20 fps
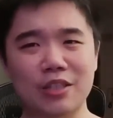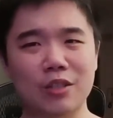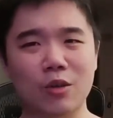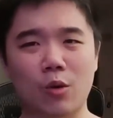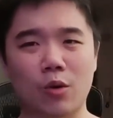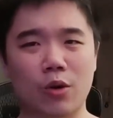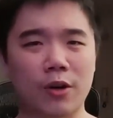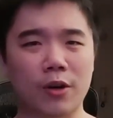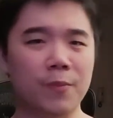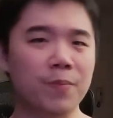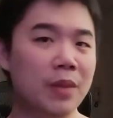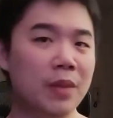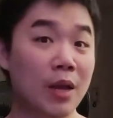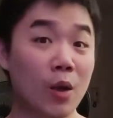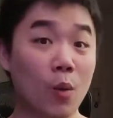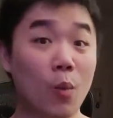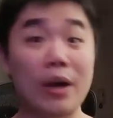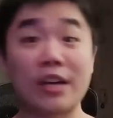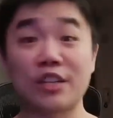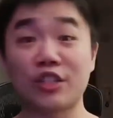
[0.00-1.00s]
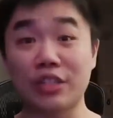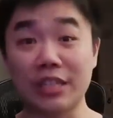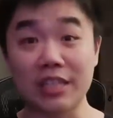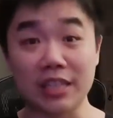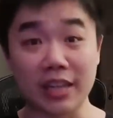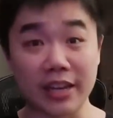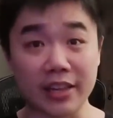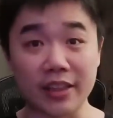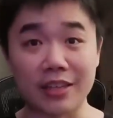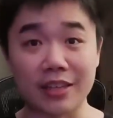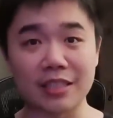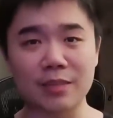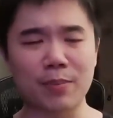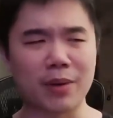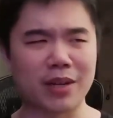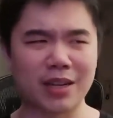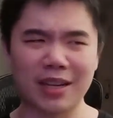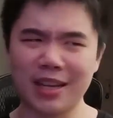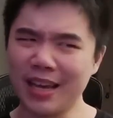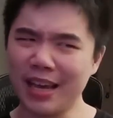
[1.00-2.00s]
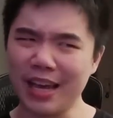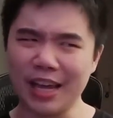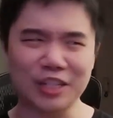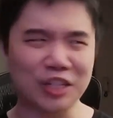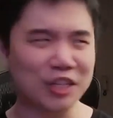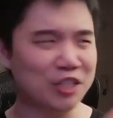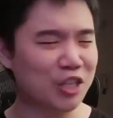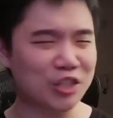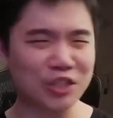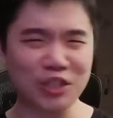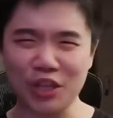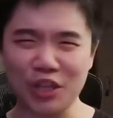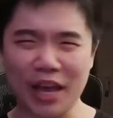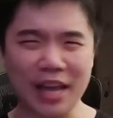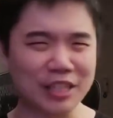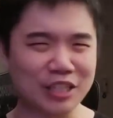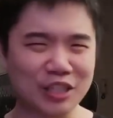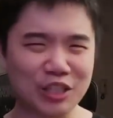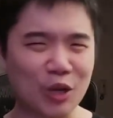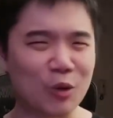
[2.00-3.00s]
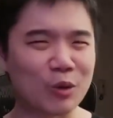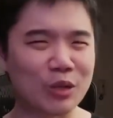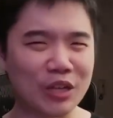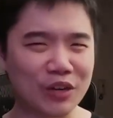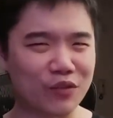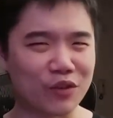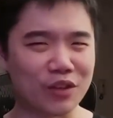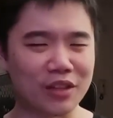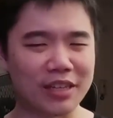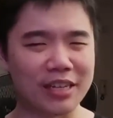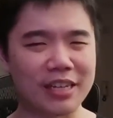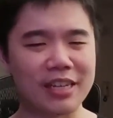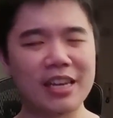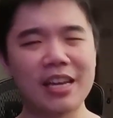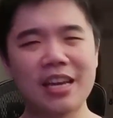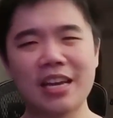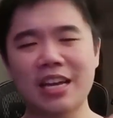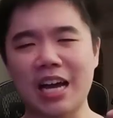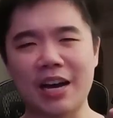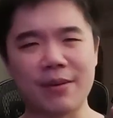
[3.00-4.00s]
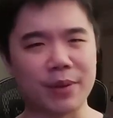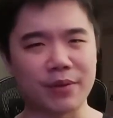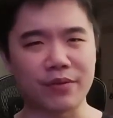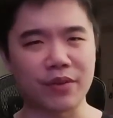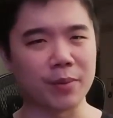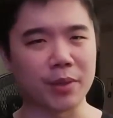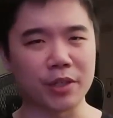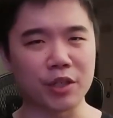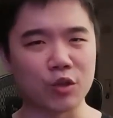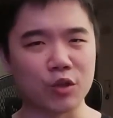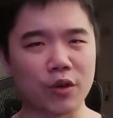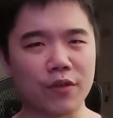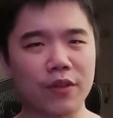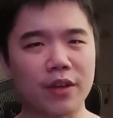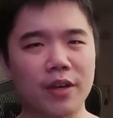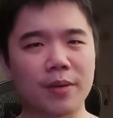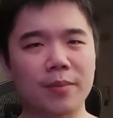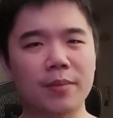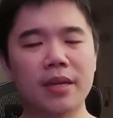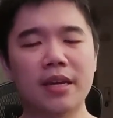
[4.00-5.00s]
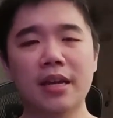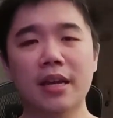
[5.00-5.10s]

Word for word: or "Why is she like this?" But it just hits so differently coming from the two of them.